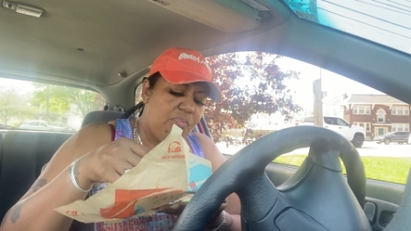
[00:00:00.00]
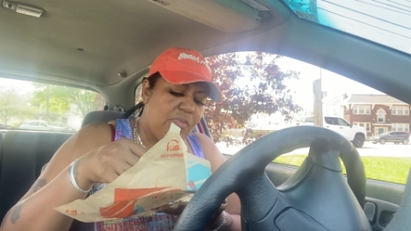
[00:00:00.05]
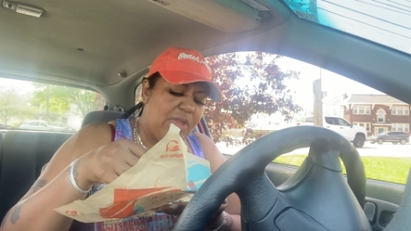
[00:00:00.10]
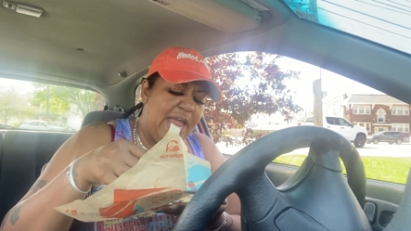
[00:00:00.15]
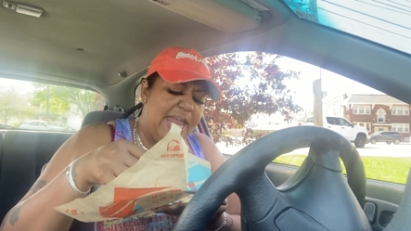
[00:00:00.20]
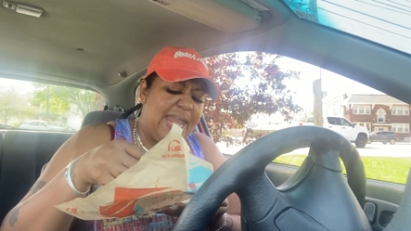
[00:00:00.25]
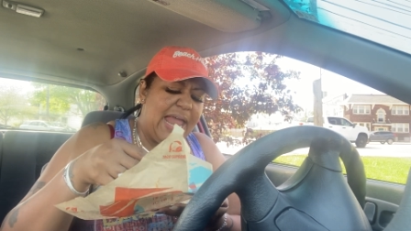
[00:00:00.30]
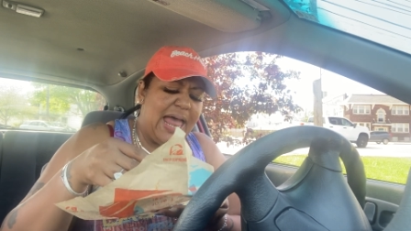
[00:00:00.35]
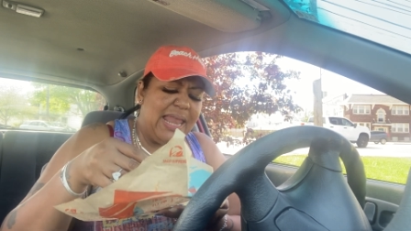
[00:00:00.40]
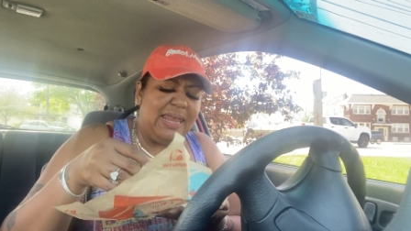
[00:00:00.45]

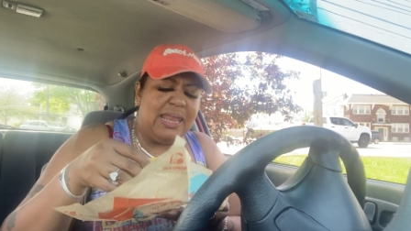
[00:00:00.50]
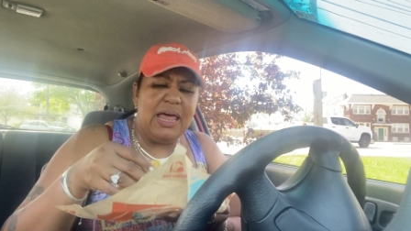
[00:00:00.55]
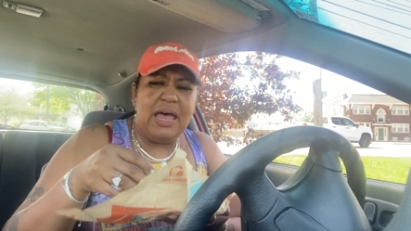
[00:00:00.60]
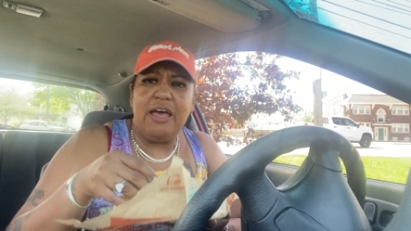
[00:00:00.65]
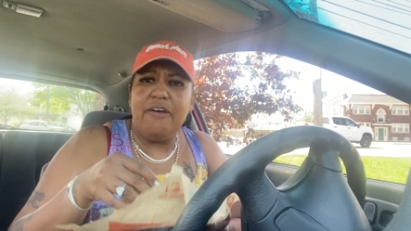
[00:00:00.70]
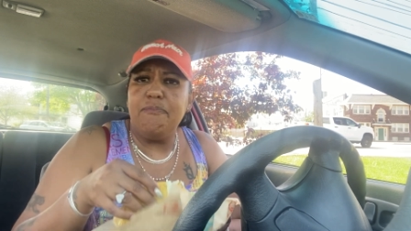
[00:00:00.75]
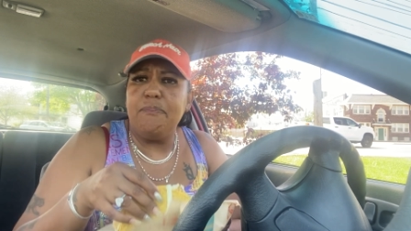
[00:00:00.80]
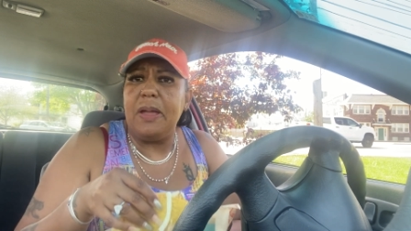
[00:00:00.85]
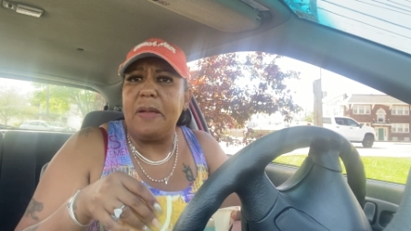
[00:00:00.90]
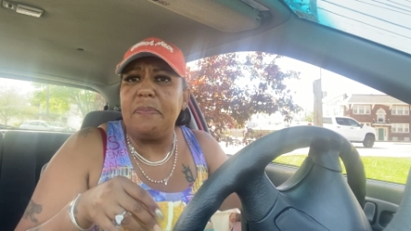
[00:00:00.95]
And I
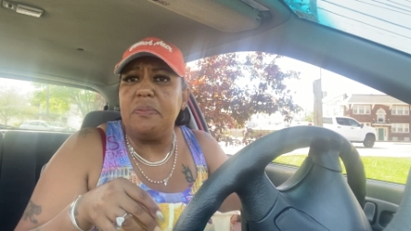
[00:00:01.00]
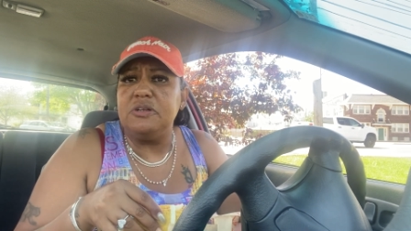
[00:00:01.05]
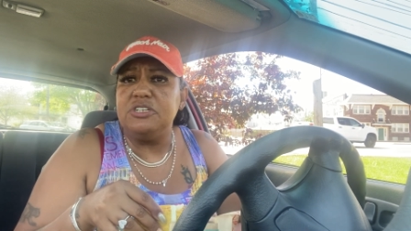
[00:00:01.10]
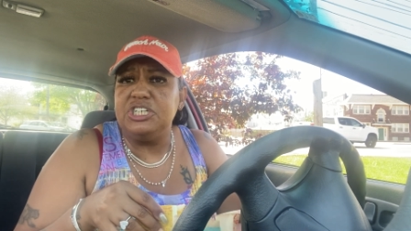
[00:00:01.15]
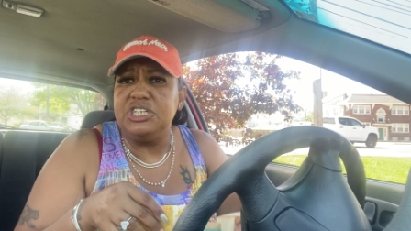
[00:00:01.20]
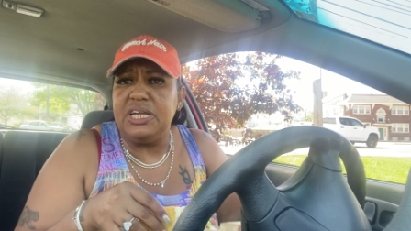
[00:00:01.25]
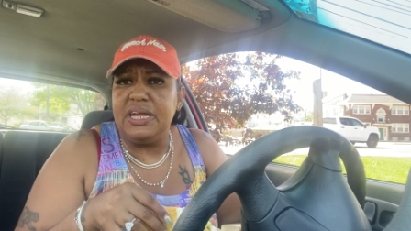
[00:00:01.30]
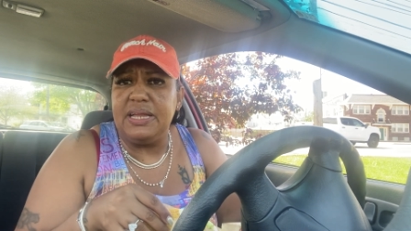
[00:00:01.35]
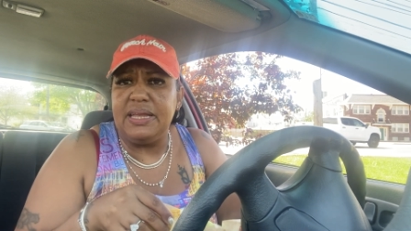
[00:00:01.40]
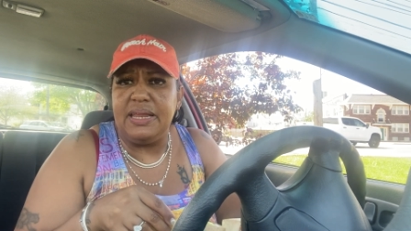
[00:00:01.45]
love
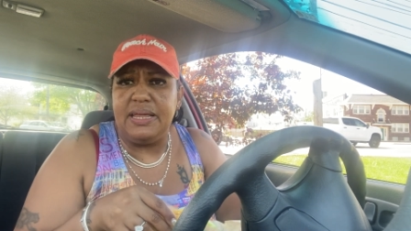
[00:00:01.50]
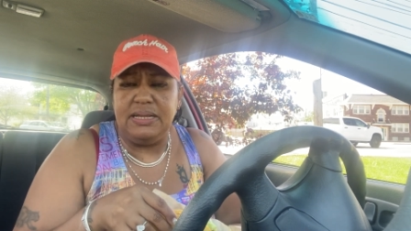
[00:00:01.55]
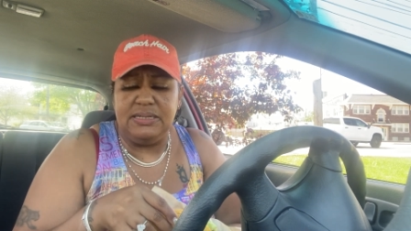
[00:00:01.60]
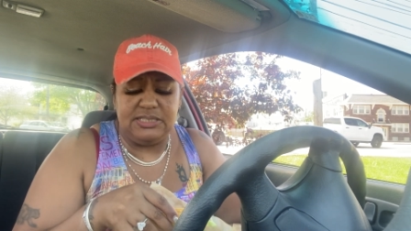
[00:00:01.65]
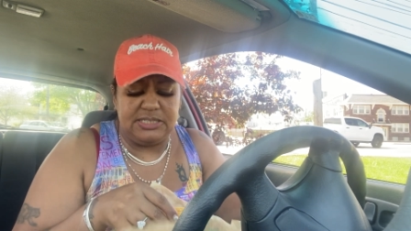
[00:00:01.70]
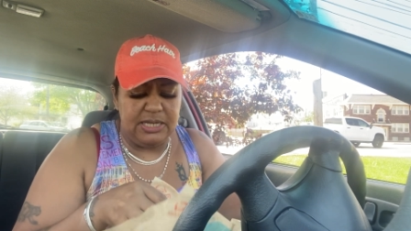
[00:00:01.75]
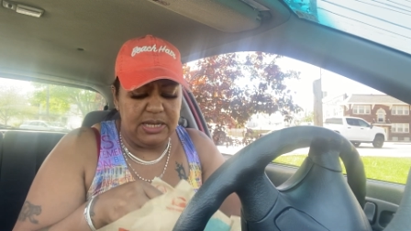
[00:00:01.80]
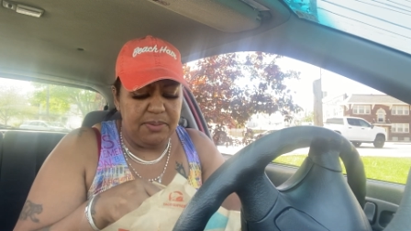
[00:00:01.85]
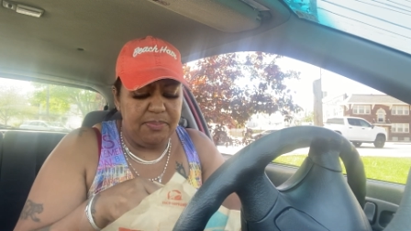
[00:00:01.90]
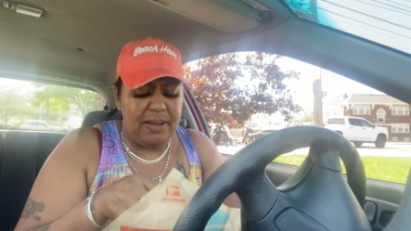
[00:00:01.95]

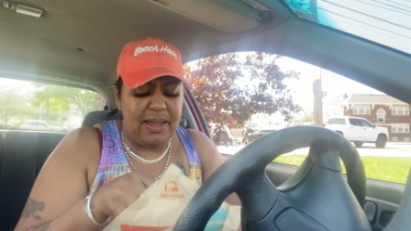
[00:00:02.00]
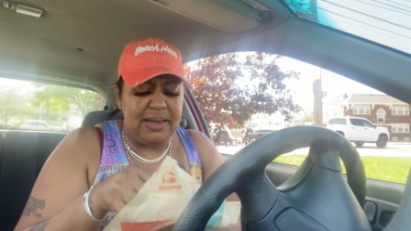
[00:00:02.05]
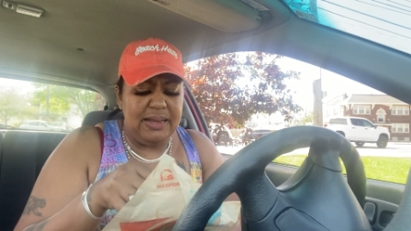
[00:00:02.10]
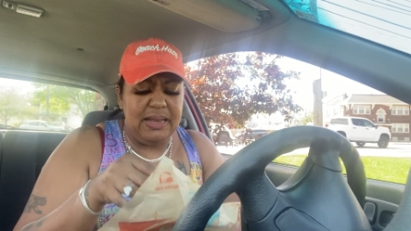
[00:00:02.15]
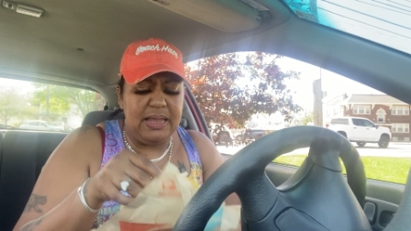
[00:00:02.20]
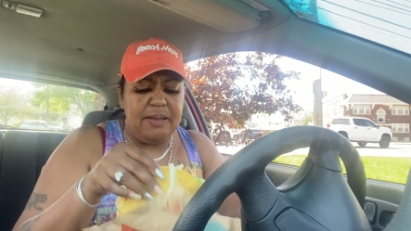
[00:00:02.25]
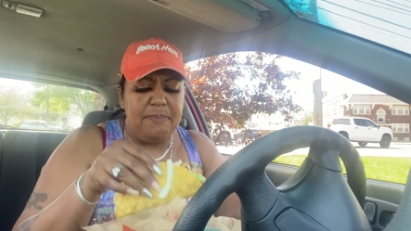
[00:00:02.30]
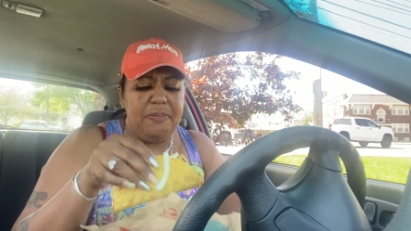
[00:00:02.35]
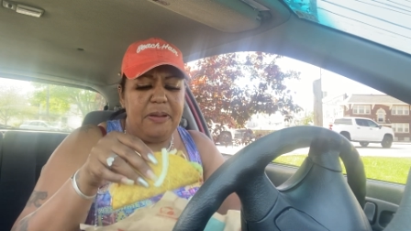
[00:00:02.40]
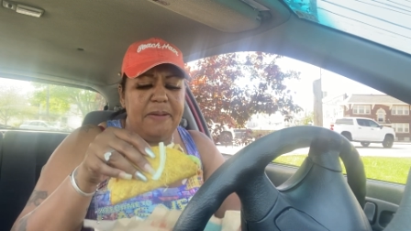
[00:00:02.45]
pepperoncinis. Anybody
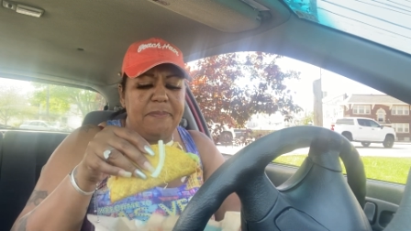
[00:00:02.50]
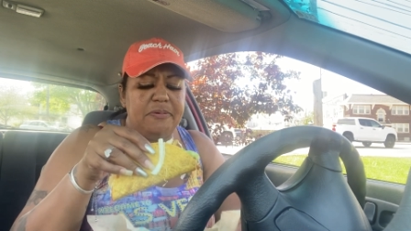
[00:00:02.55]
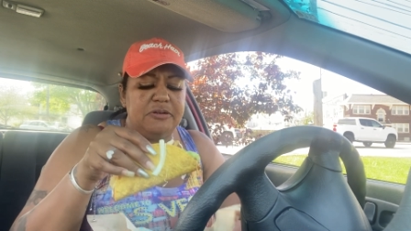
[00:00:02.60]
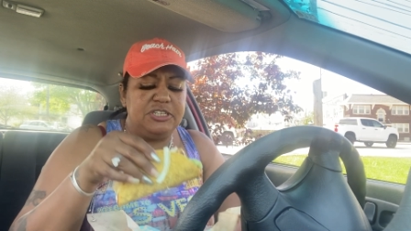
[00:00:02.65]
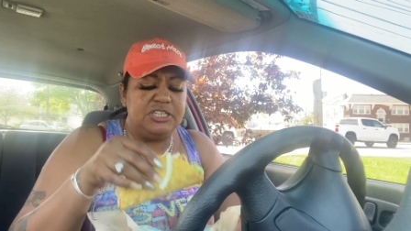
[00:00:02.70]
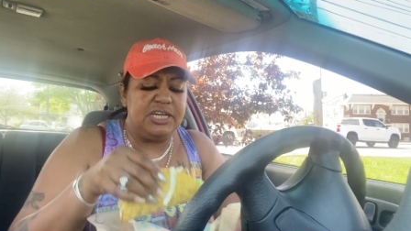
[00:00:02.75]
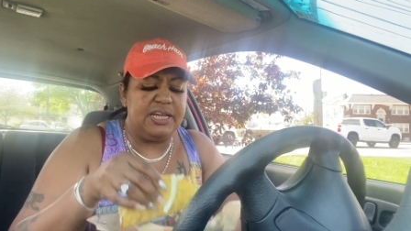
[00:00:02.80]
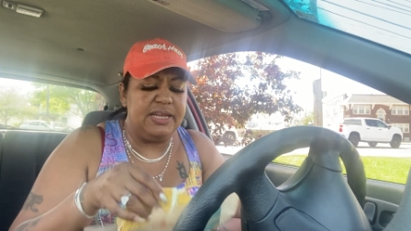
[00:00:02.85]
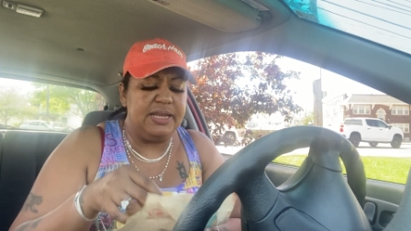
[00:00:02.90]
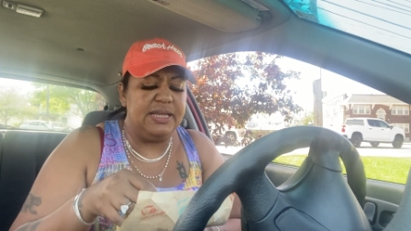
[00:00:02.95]
love
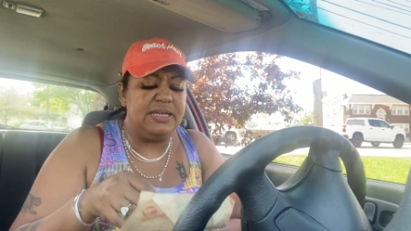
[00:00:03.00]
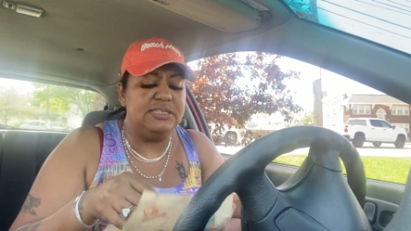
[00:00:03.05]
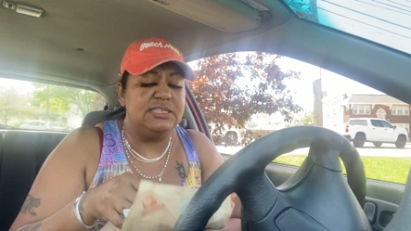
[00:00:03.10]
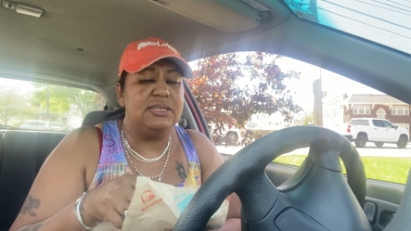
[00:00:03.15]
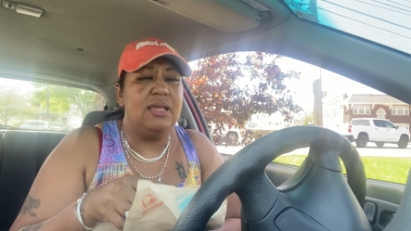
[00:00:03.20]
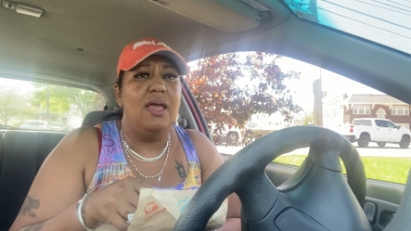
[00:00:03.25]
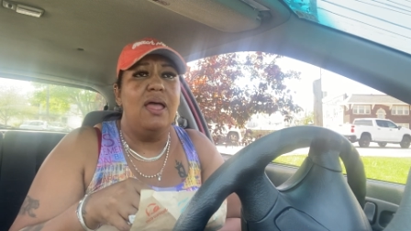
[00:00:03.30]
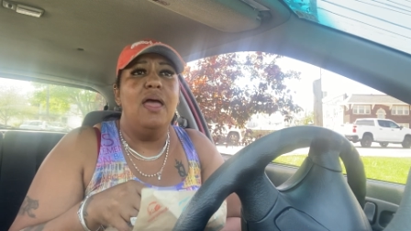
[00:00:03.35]
pepperoncinis?